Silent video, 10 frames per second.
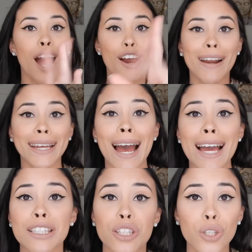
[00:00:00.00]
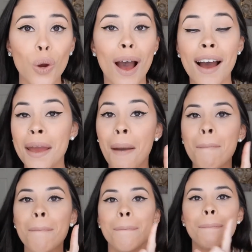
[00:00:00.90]
Alright guys, so I
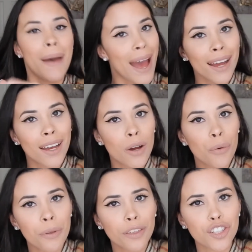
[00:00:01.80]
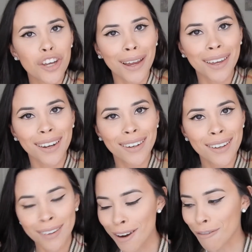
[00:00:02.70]
am back with a check-in,
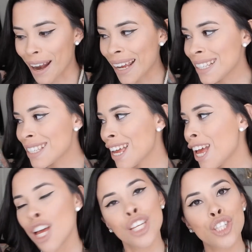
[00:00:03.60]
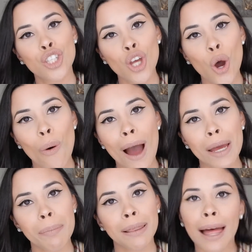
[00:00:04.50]
alright? So I
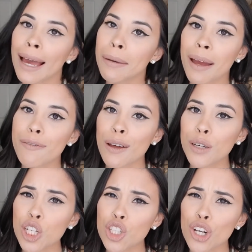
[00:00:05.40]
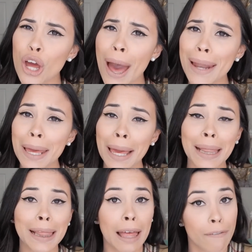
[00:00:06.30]
applied my foundation at
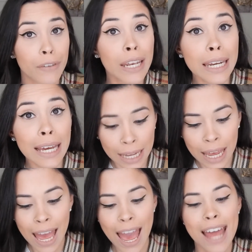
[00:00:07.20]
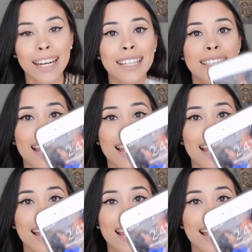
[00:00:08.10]
11, and it is